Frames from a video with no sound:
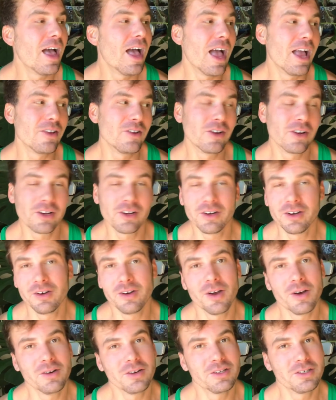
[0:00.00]
and you're going to
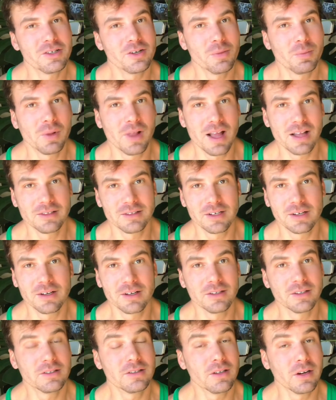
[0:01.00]
notice your plants are
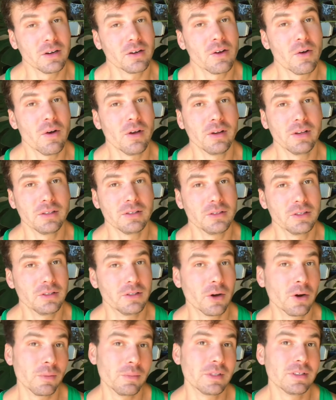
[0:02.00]
going to start going into
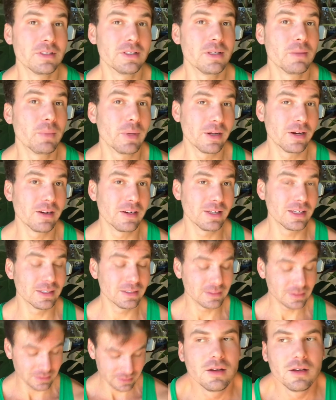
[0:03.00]
dormancy
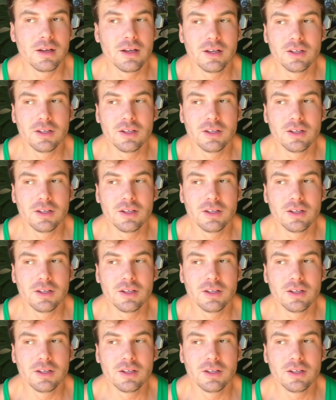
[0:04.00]
periods.